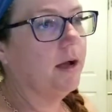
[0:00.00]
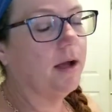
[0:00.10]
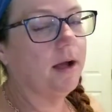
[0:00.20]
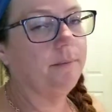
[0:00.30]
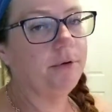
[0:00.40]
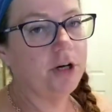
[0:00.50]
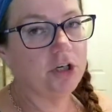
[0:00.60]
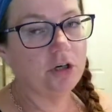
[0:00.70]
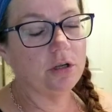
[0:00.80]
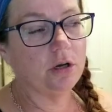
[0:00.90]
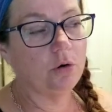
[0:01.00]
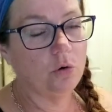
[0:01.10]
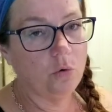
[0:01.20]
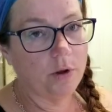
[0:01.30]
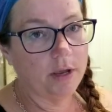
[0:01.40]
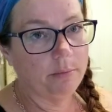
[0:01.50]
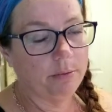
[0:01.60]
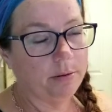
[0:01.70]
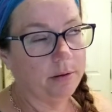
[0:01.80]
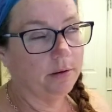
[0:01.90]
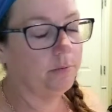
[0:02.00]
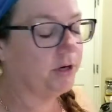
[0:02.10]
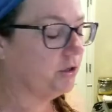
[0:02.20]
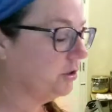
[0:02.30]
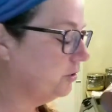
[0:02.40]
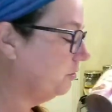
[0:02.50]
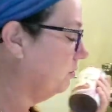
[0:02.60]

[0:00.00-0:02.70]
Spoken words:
I'm pretty sure that Cool Whip, which